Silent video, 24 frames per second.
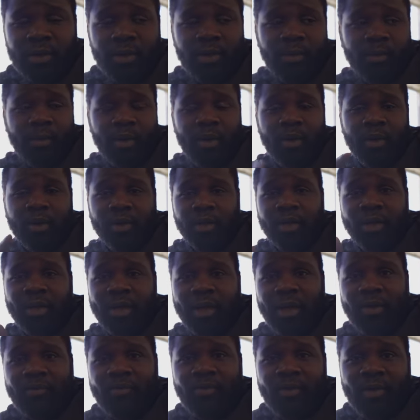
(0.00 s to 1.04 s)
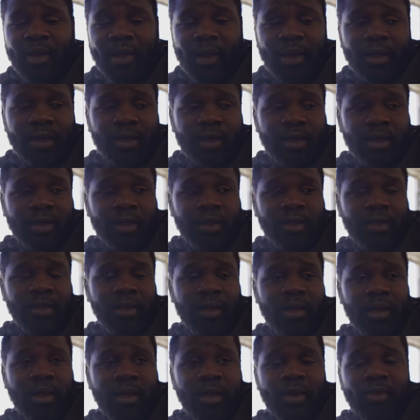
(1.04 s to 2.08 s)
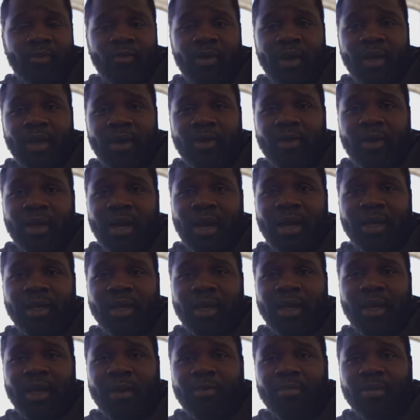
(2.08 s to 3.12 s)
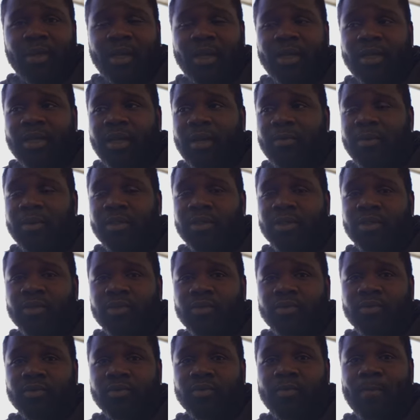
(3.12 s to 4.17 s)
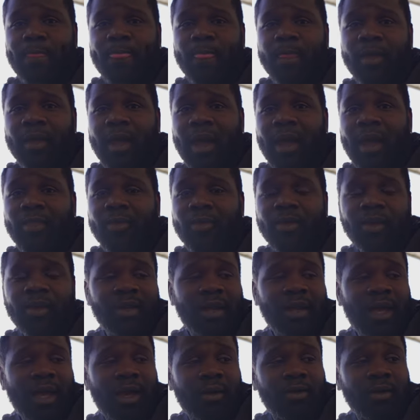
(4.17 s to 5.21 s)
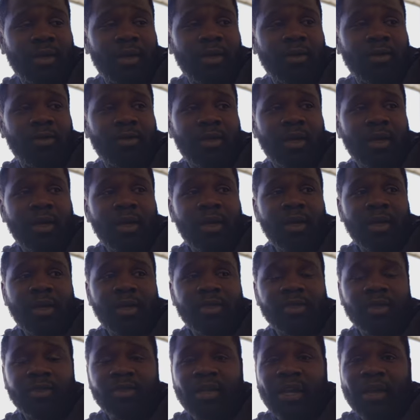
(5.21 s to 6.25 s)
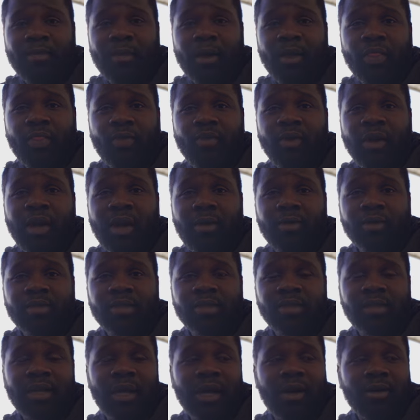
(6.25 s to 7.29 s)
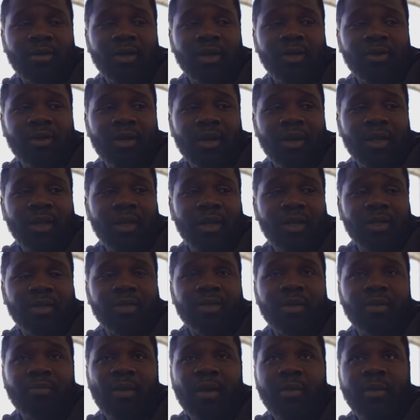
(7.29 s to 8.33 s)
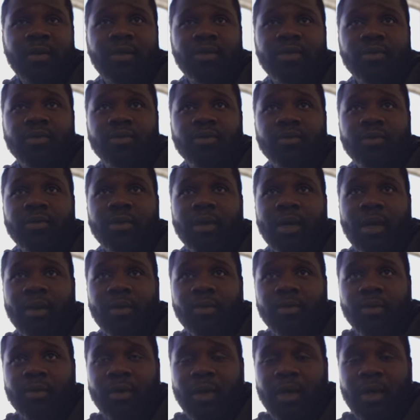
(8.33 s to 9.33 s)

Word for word: Be on the lookout for that uh, Ready or Not gameplay coming soon after it download. It's gonna take about three hours to download, I guess, or maybe two. I don't know.